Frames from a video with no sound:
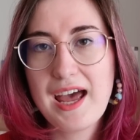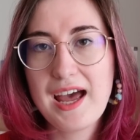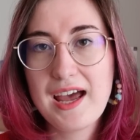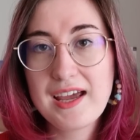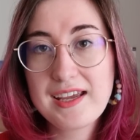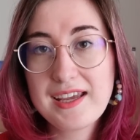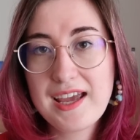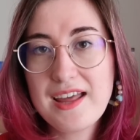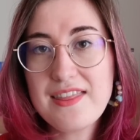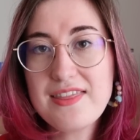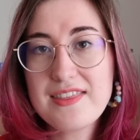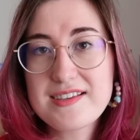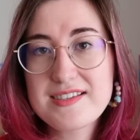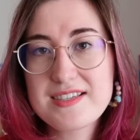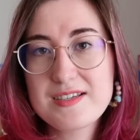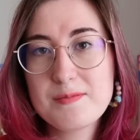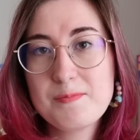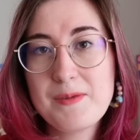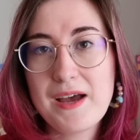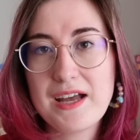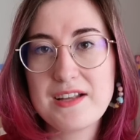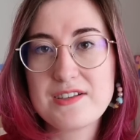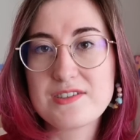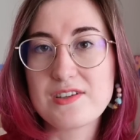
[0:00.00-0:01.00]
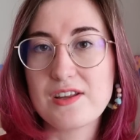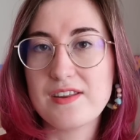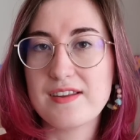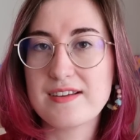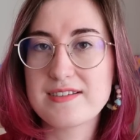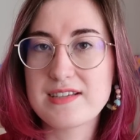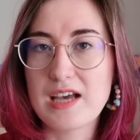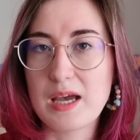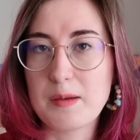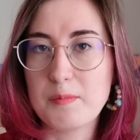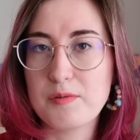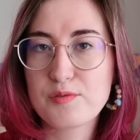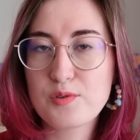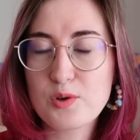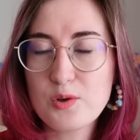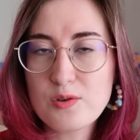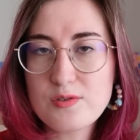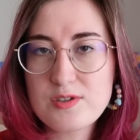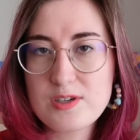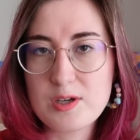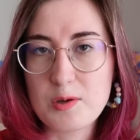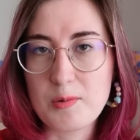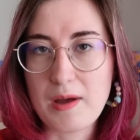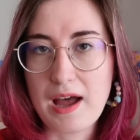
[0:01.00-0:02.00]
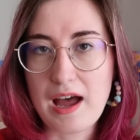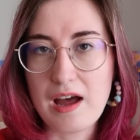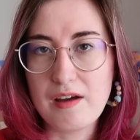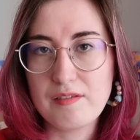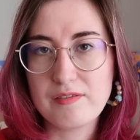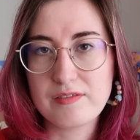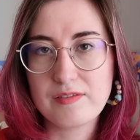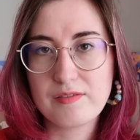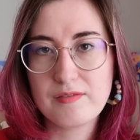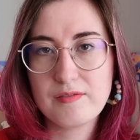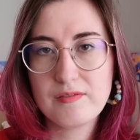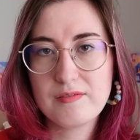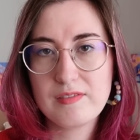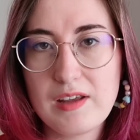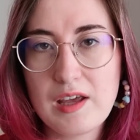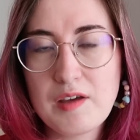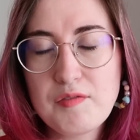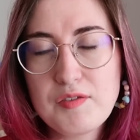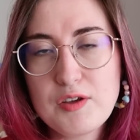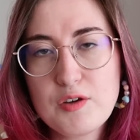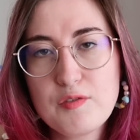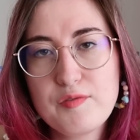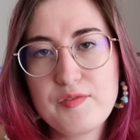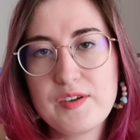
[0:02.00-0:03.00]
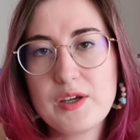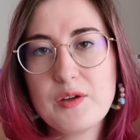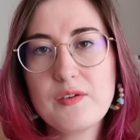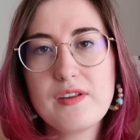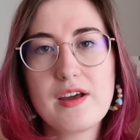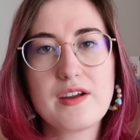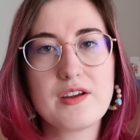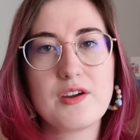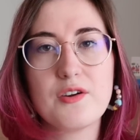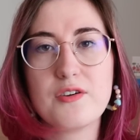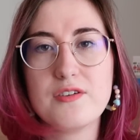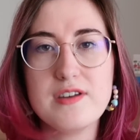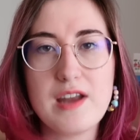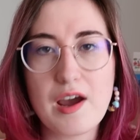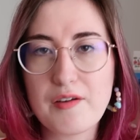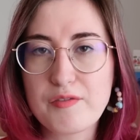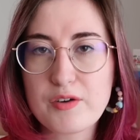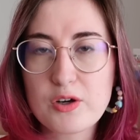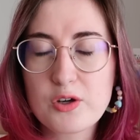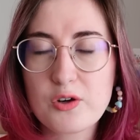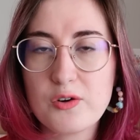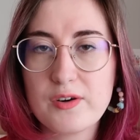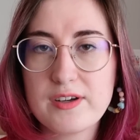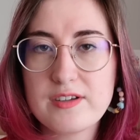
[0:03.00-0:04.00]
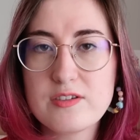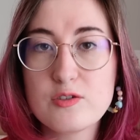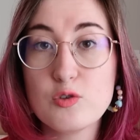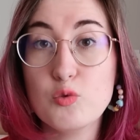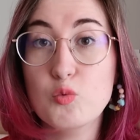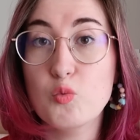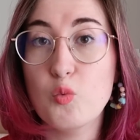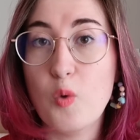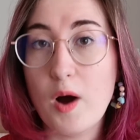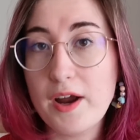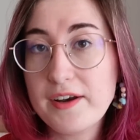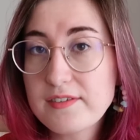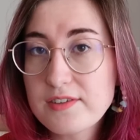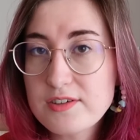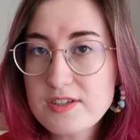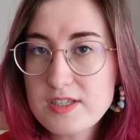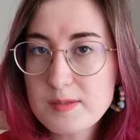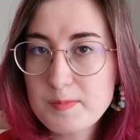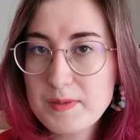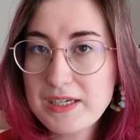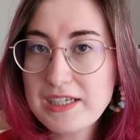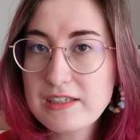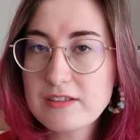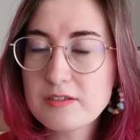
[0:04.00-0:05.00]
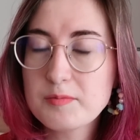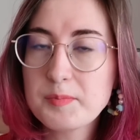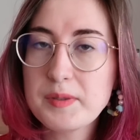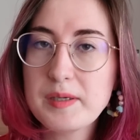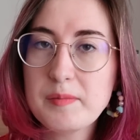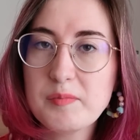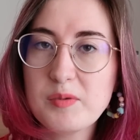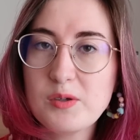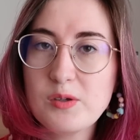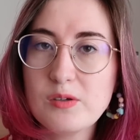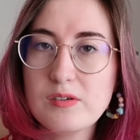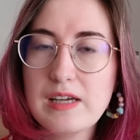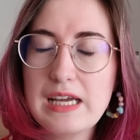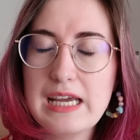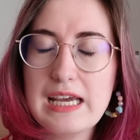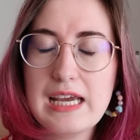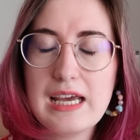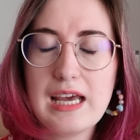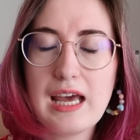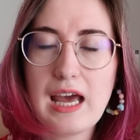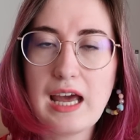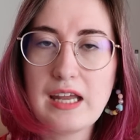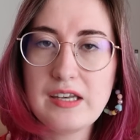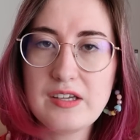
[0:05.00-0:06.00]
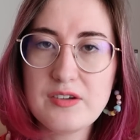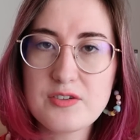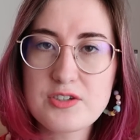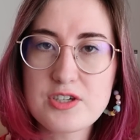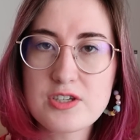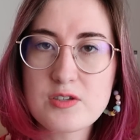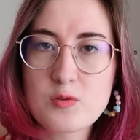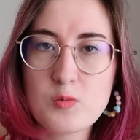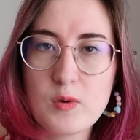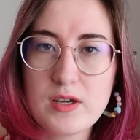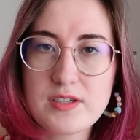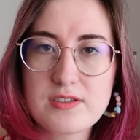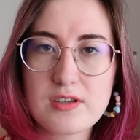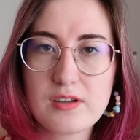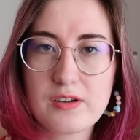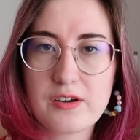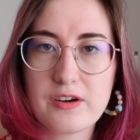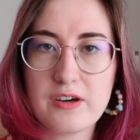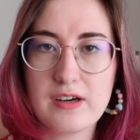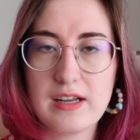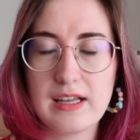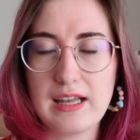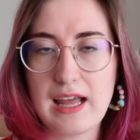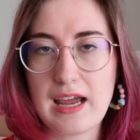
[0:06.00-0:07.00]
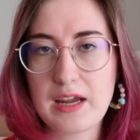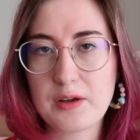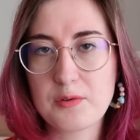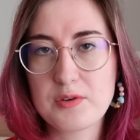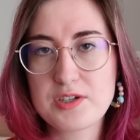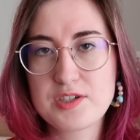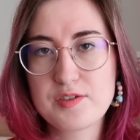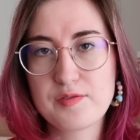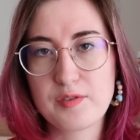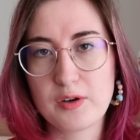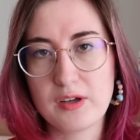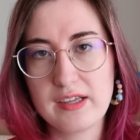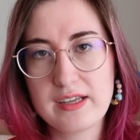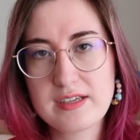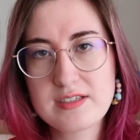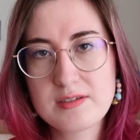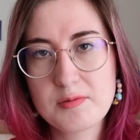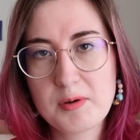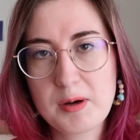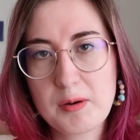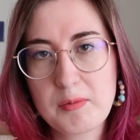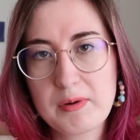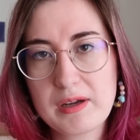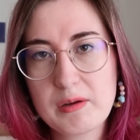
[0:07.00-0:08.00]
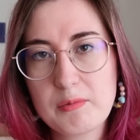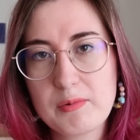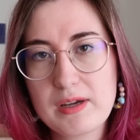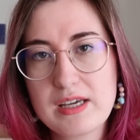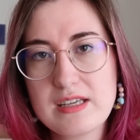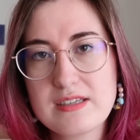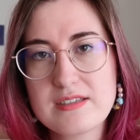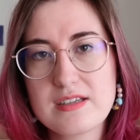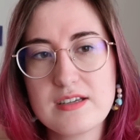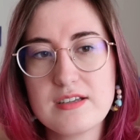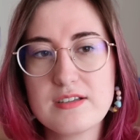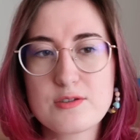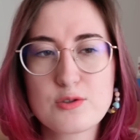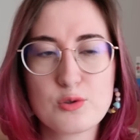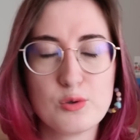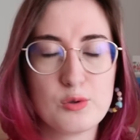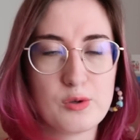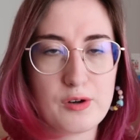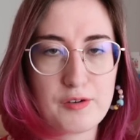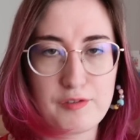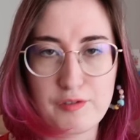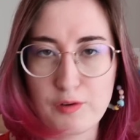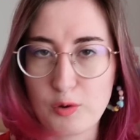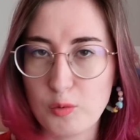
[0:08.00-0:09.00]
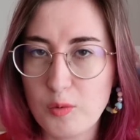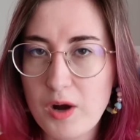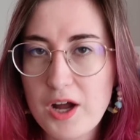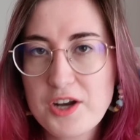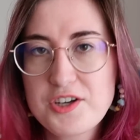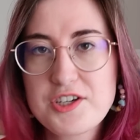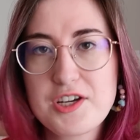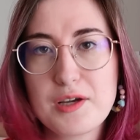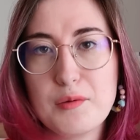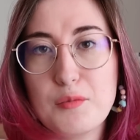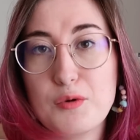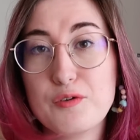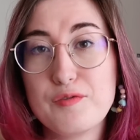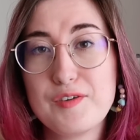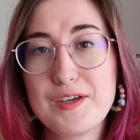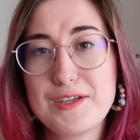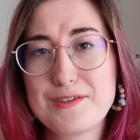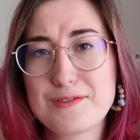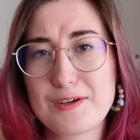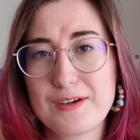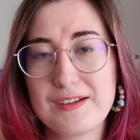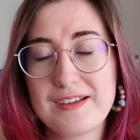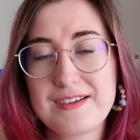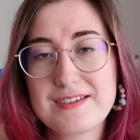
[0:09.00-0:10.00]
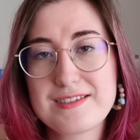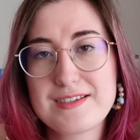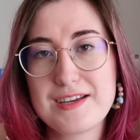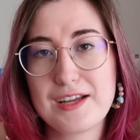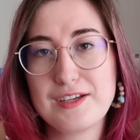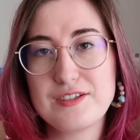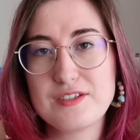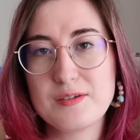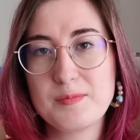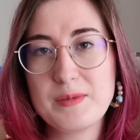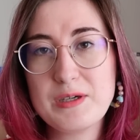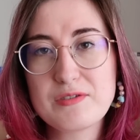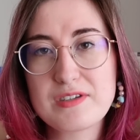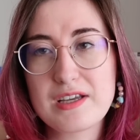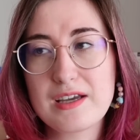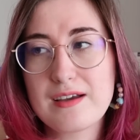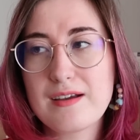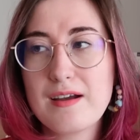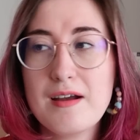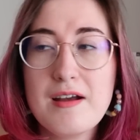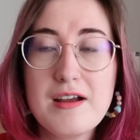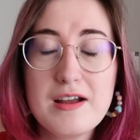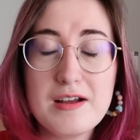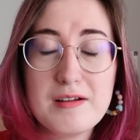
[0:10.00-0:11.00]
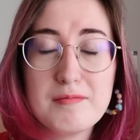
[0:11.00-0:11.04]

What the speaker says: Again, this depends on the type of goals you have. If you feel that you're never going to want to speak to people, and you just want to learn a language for literary reasons or for watching movies or listening to music,